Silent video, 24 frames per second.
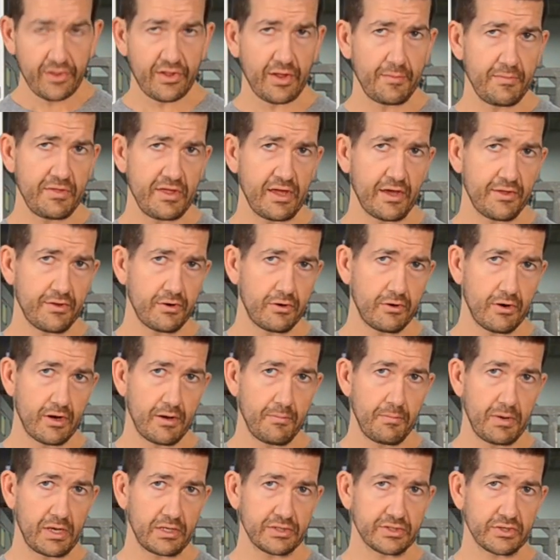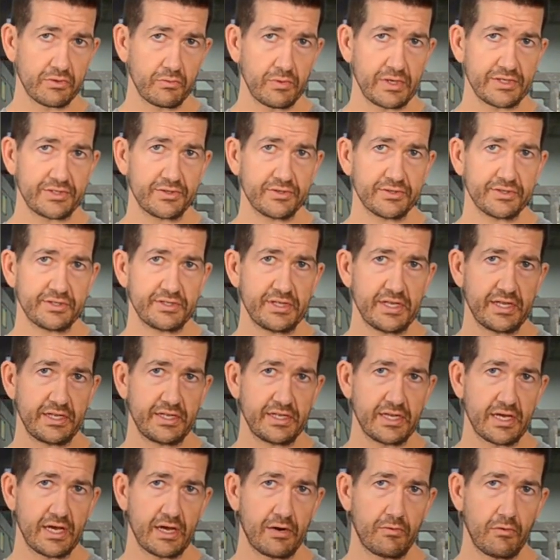Some of the other bells and whistles that
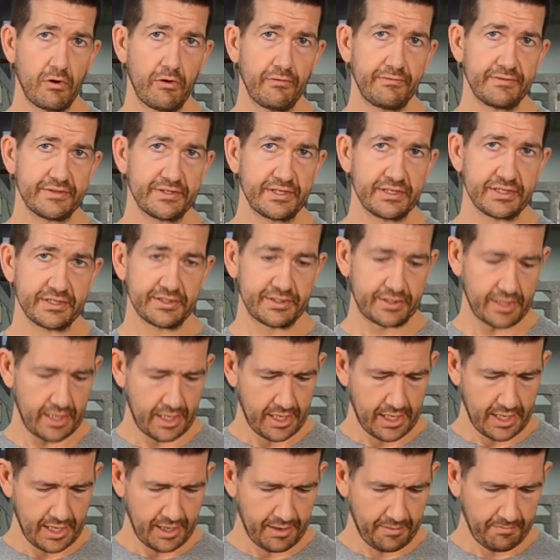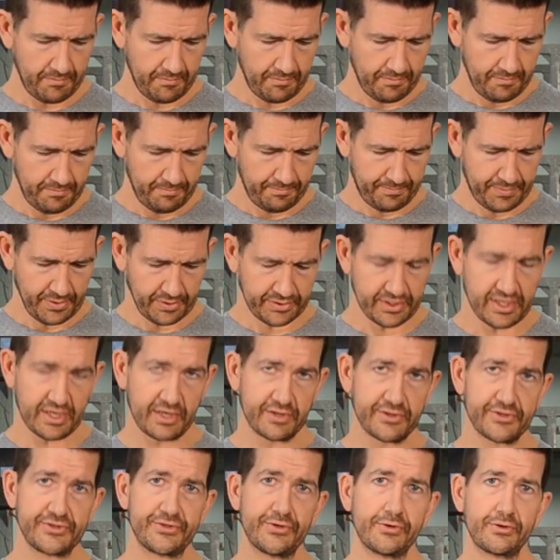Rofis has built
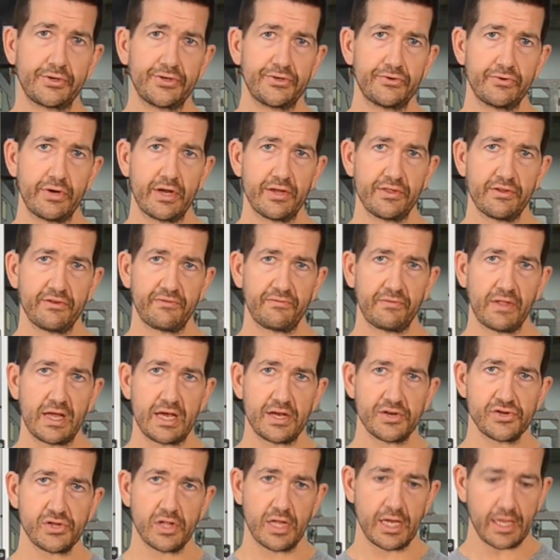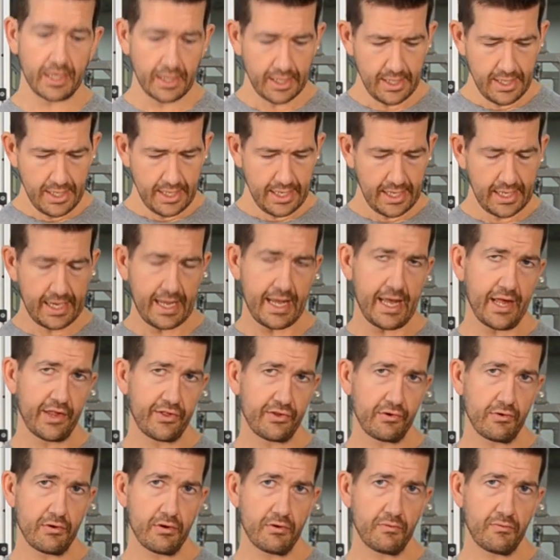into the circuitry on this flashlight. It
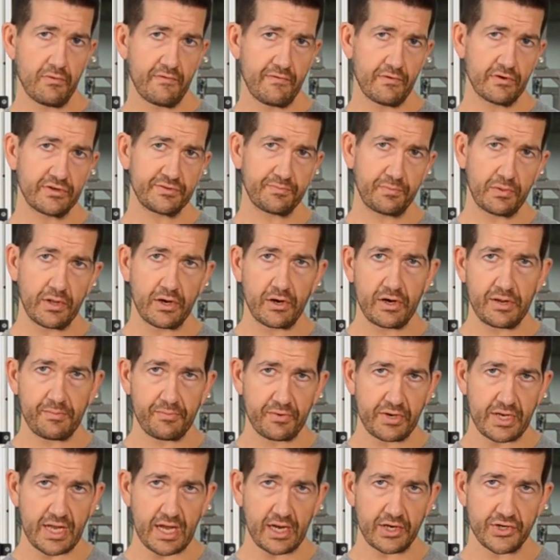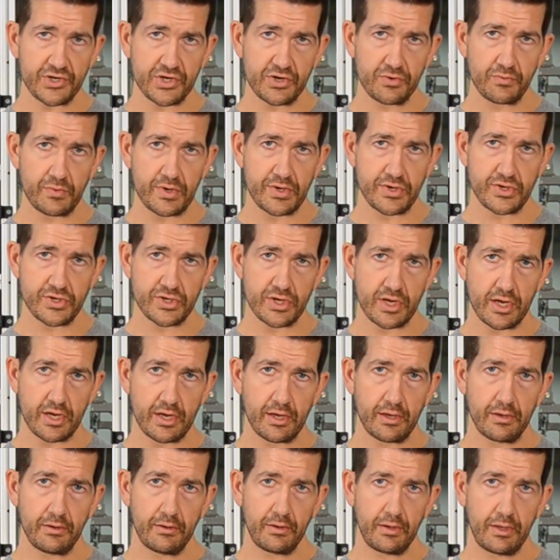has a reverse polarity protection, which
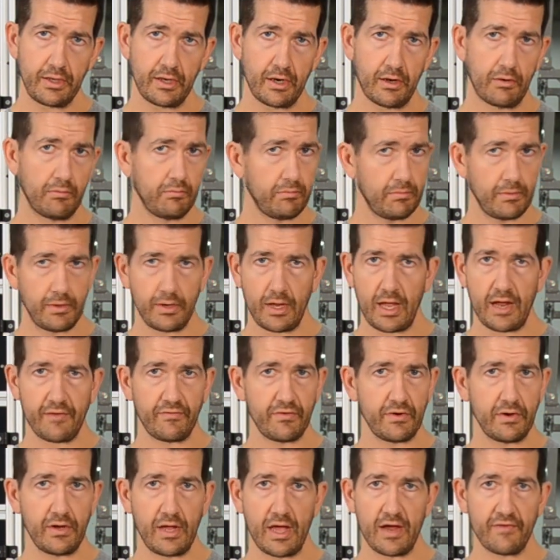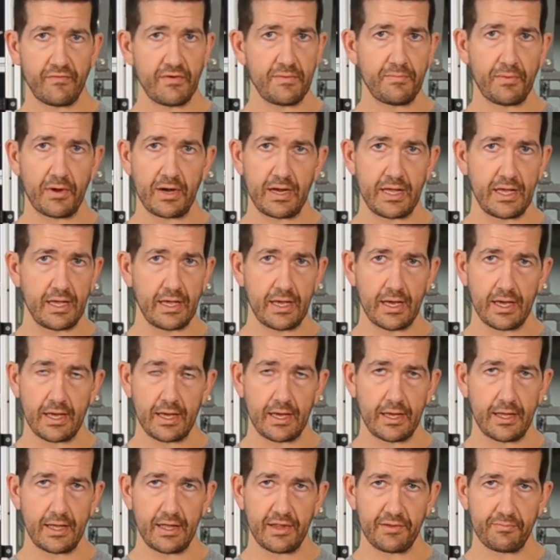you know, everybody
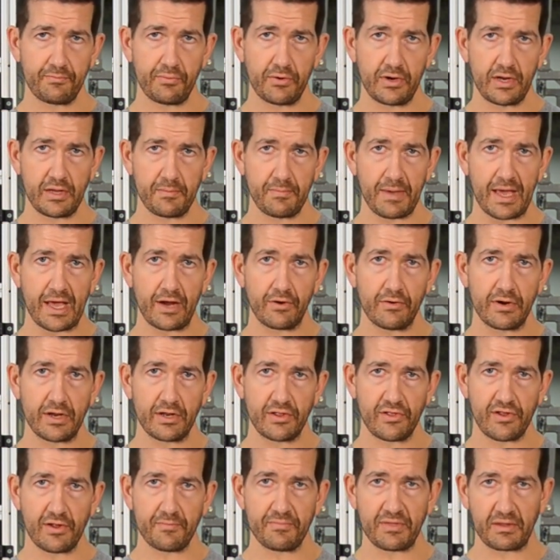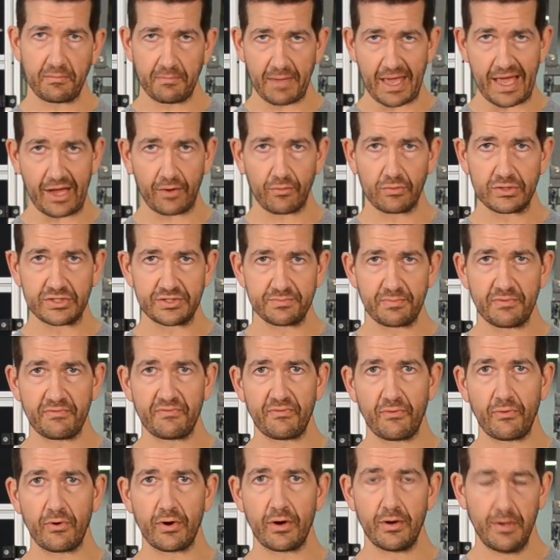has put a battery in something backwards
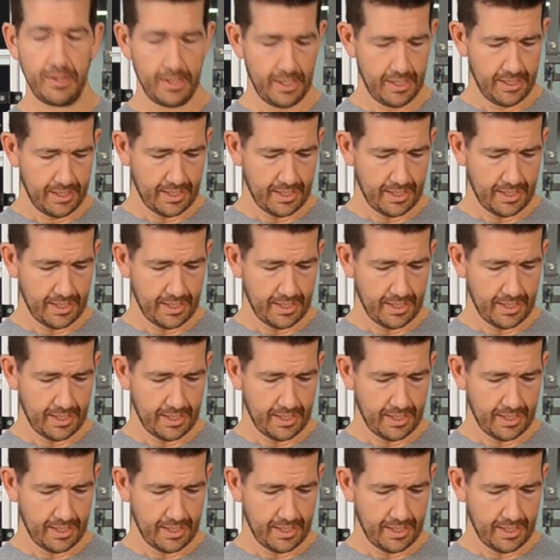before.